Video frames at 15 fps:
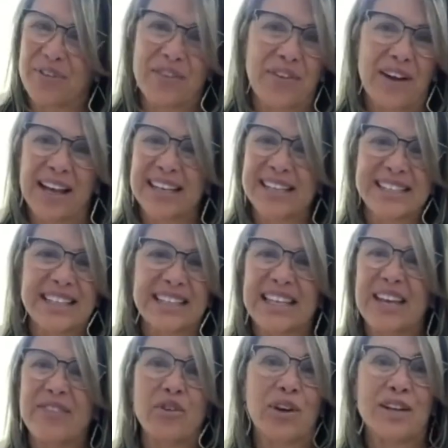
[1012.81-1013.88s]
If I could
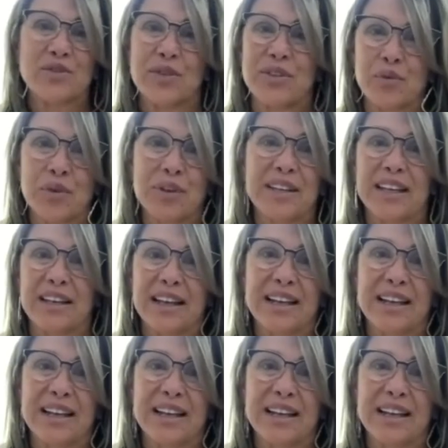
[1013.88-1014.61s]
leave you guys with really